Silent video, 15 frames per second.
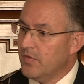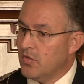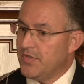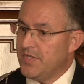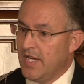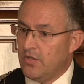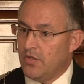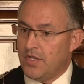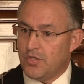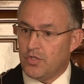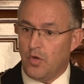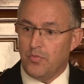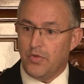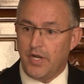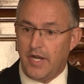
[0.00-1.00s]
to say to this
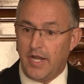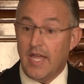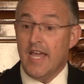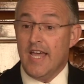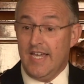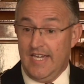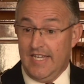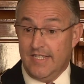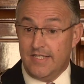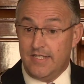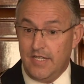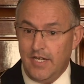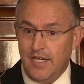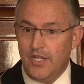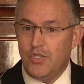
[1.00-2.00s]
community,
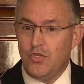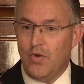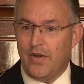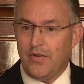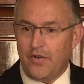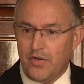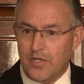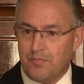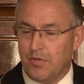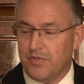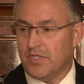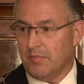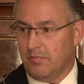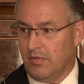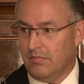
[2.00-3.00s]
indeed, you are not
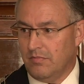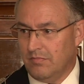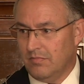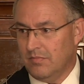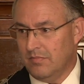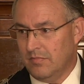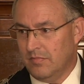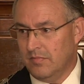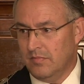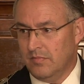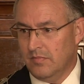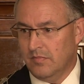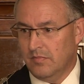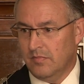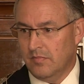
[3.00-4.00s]
responsible.
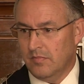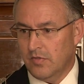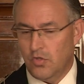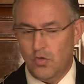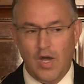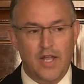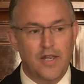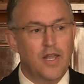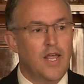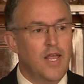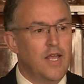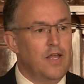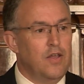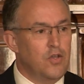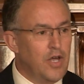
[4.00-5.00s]
You
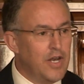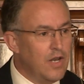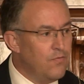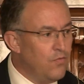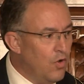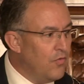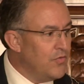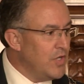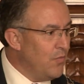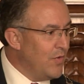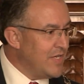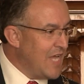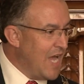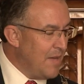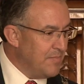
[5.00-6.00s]
are not involved in
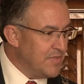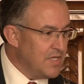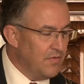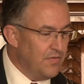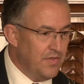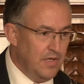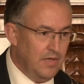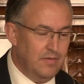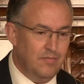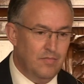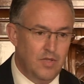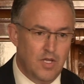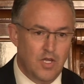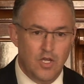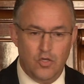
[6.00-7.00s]
what happens over there.
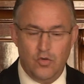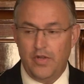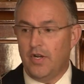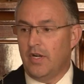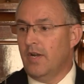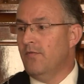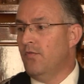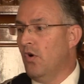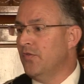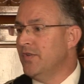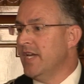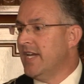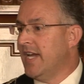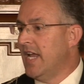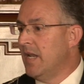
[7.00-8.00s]
You are not
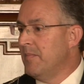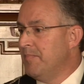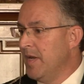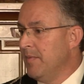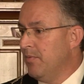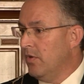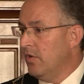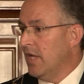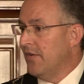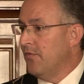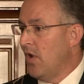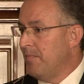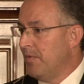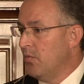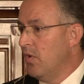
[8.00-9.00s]
involved in killing people and
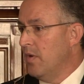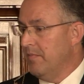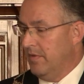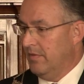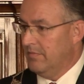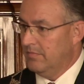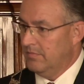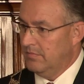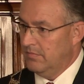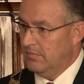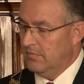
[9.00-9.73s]
raping women.